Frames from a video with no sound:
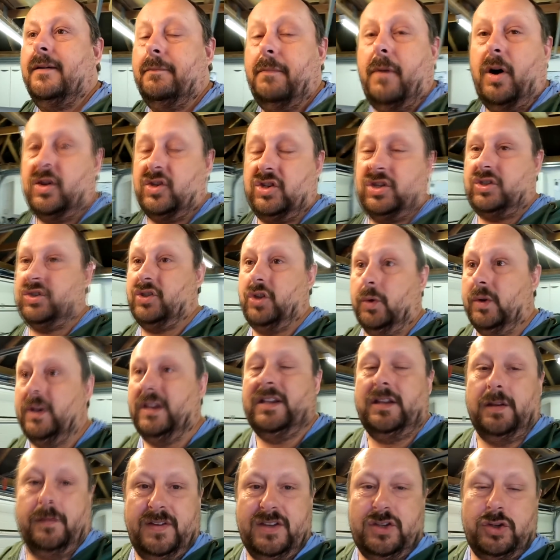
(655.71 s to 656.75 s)
Might just do an
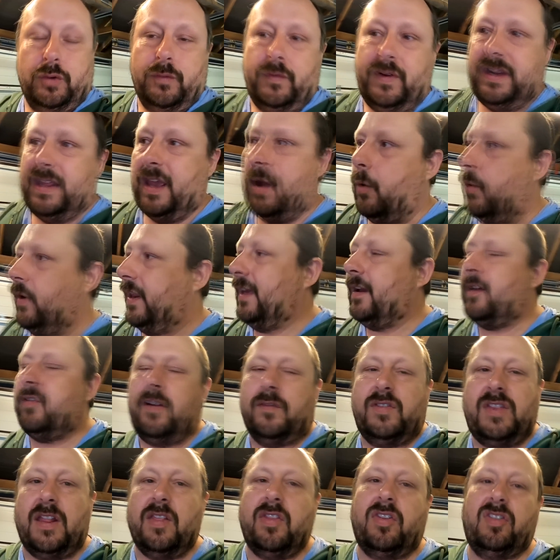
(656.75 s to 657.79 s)
individual video on it because
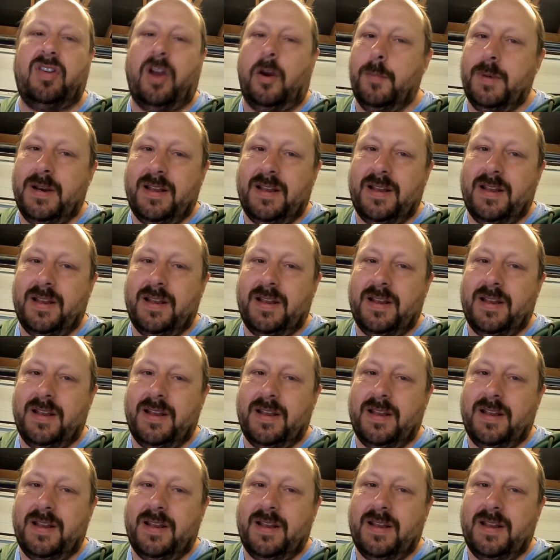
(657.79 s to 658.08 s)
I've done so